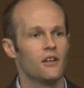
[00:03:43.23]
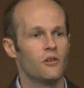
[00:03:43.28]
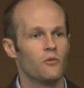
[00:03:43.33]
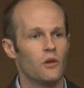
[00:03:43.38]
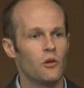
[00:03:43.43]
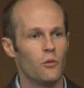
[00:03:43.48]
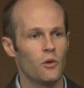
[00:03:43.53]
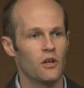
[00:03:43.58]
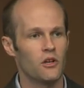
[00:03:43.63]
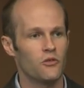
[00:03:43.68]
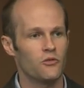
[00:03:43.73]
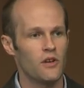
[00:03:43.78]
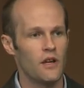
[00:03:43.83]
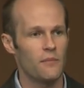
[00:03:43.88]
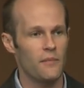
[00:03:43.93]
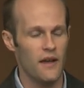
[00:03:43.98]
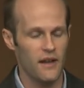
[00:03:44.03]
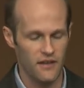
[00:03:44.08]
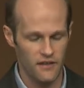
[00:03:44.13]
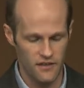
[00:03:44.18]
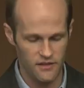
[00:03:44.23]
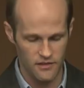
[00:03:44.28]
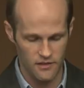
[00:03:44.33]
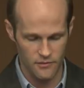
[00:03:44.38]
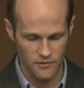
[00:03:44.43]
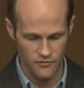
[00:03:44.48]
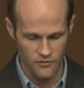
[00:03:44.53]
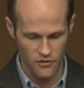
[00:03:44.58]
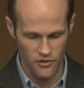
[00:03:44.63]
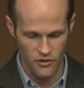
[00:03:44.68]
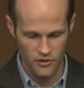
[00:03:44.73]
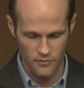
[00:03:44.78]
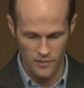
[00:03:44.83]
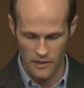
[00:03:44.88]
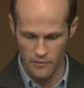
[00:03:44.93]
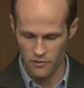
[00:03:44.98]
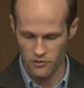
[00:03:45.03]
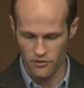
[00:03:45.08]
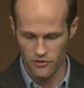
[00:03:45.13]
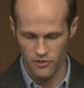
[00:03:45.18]
We want to create mechanisms for those
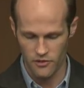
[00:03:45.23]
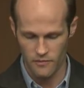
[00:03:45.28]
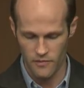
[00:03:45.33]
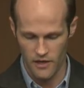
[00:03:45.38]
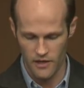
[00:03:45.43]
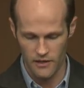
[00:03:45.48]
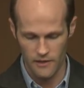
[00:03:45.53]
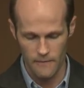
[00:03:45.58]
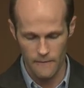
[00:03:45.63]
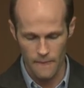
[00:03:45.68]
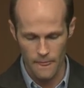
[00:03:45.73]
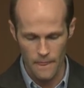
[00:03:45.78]
people to earn money.